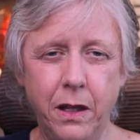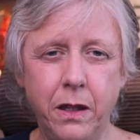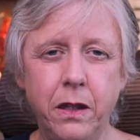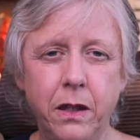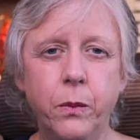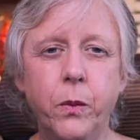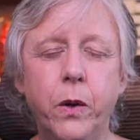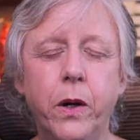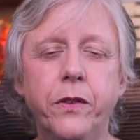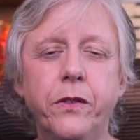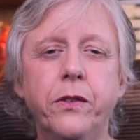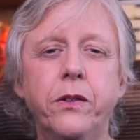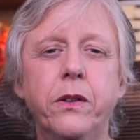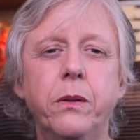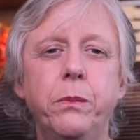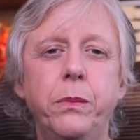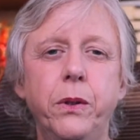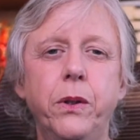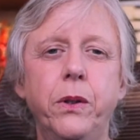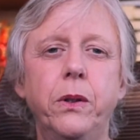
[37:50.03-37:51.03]
wants to
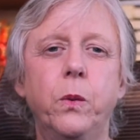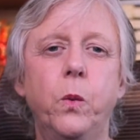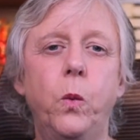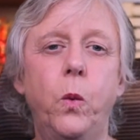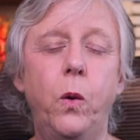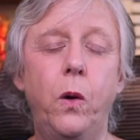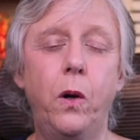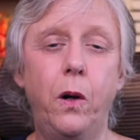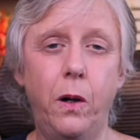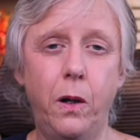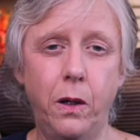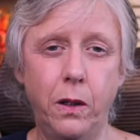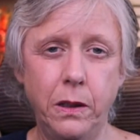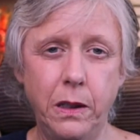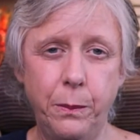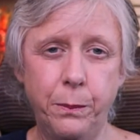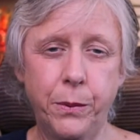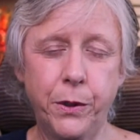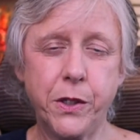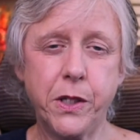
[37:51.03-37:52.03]
build a wall
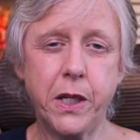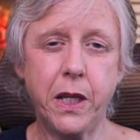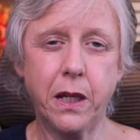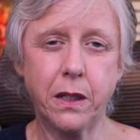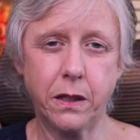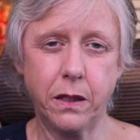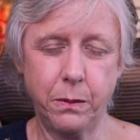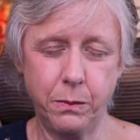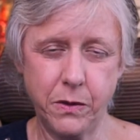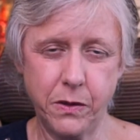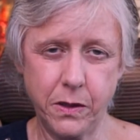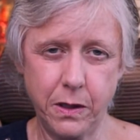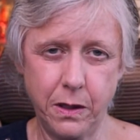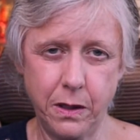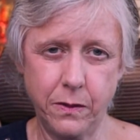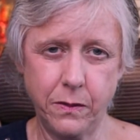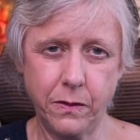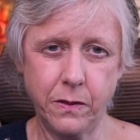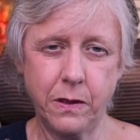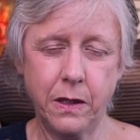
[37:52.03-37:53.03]
and protect
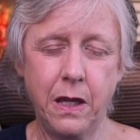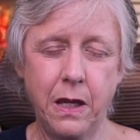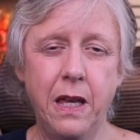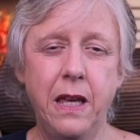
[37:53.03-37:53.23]
themselves